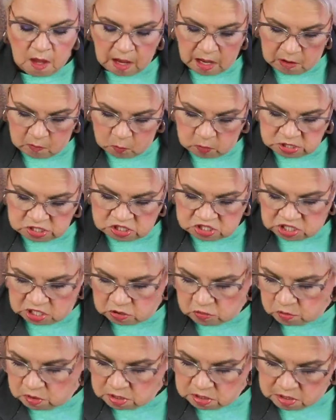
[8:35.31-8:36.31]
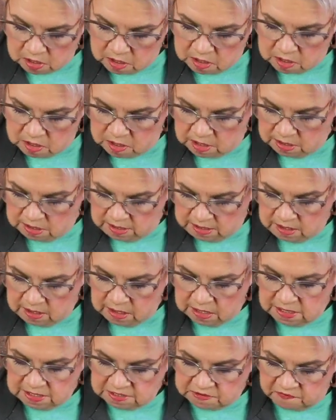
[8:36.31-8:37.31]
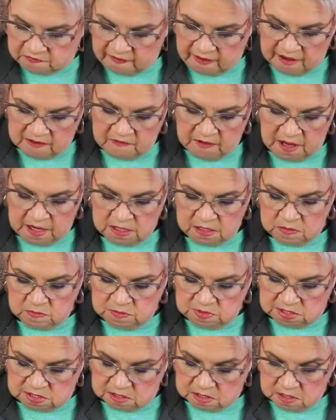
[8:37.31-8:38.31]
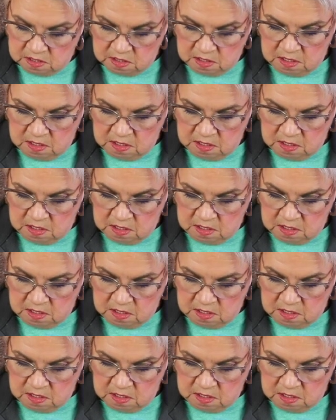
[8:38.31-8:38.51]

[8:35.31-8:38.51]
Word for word: And we generally get at least five items.